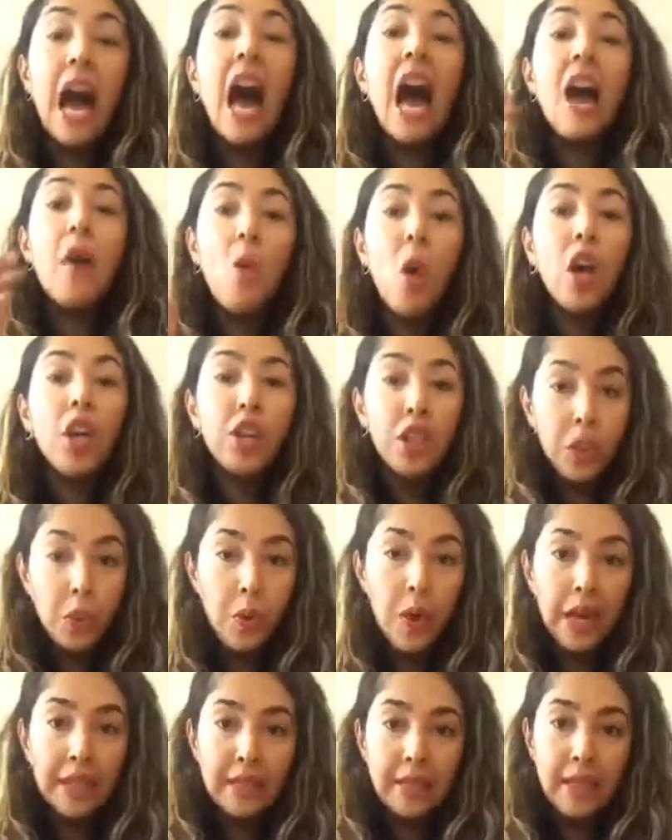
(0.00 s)
I want you
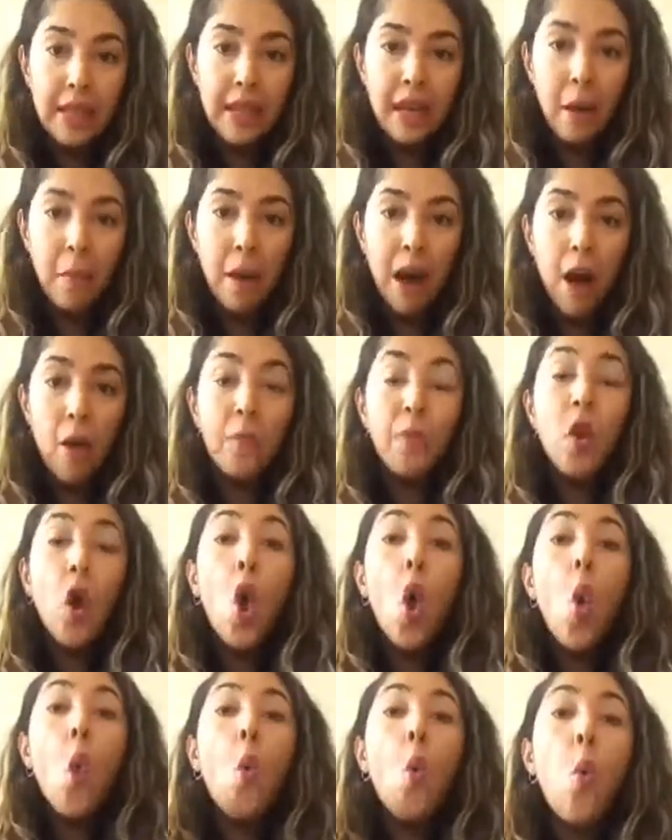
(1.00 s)
guys to think about
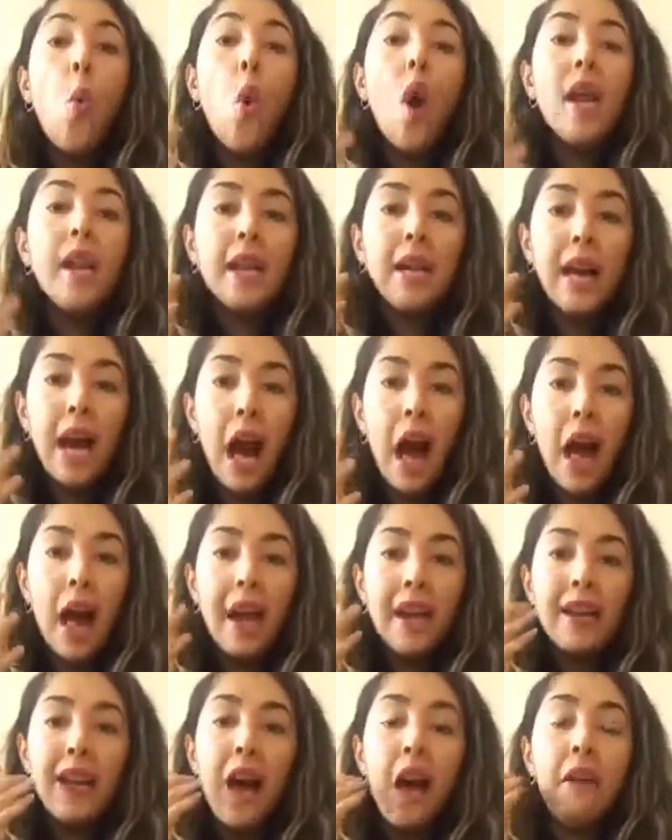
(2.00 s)
what
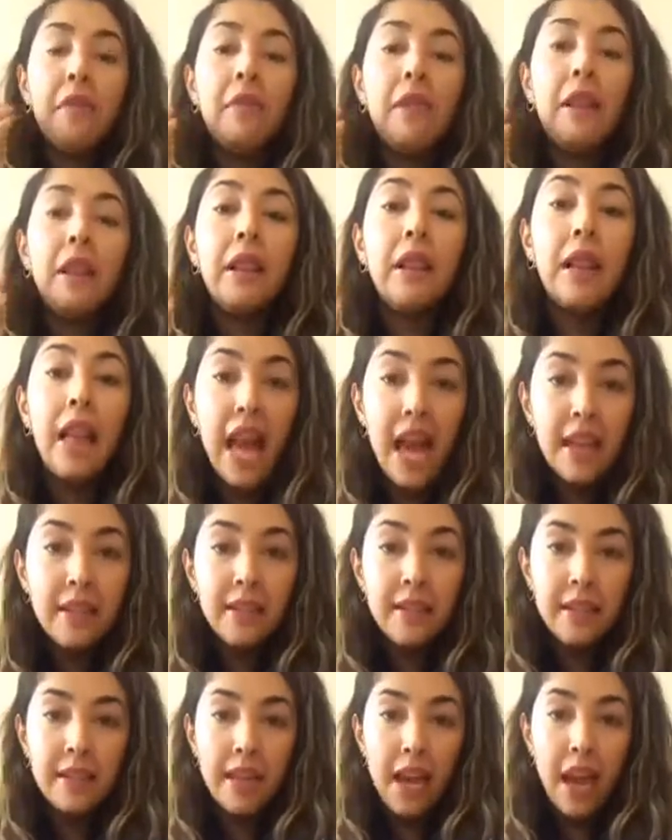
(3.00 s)
kind of
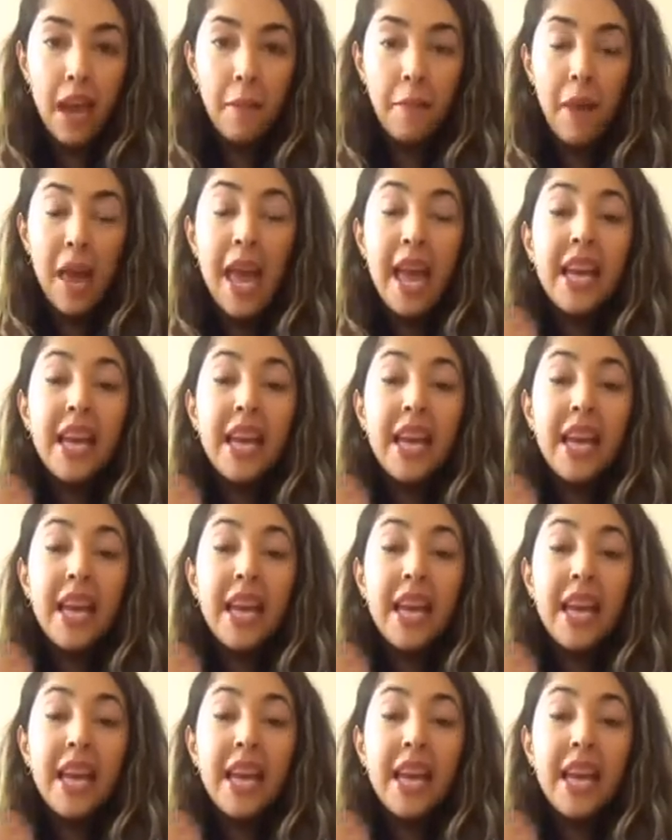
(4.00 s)
landscape